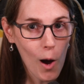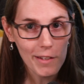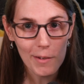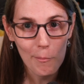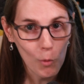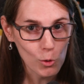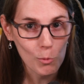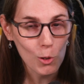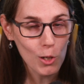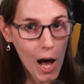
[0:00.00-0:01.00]
multiple
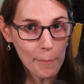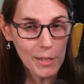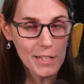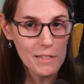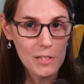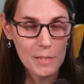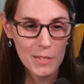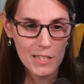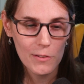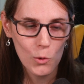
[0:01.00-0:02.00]
copies of a
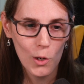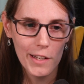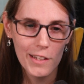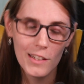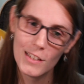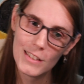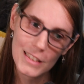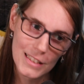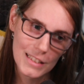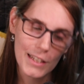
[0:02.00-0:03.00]
specific one,
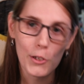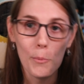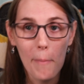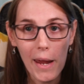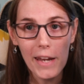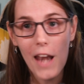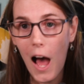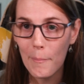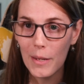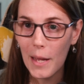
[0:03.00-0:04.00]
you may not be
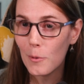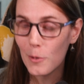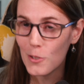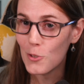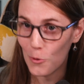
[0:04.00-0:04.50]
able to do that.